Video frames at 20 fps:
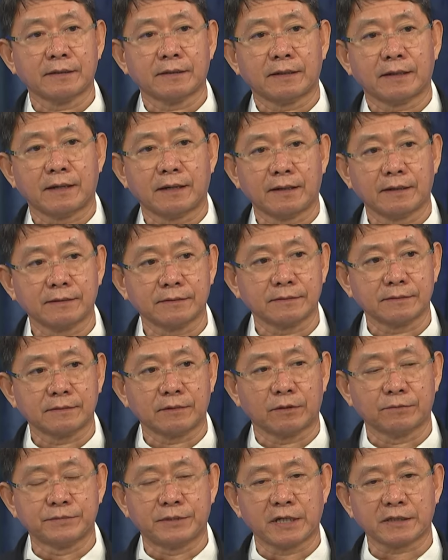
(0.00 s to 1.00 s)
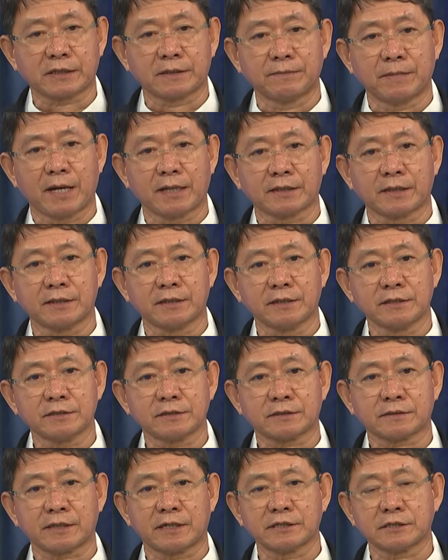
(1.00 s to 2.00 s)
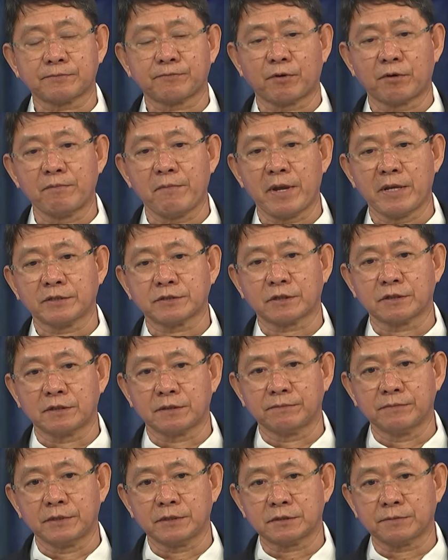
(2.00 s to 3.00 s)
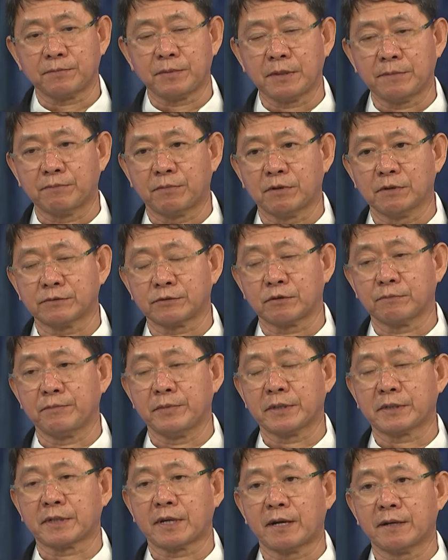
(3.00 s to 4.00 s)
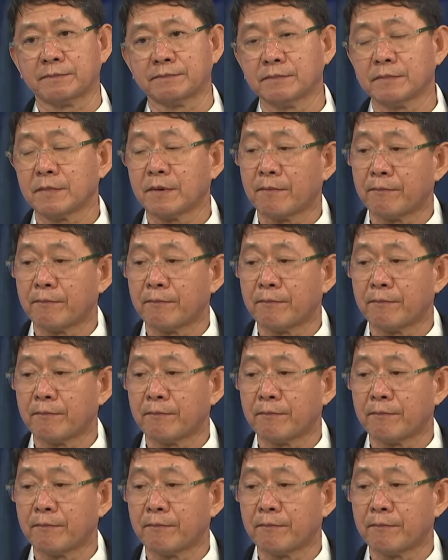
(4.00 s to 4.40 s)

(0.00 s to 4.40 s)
ang objective natin is transformation of these people to become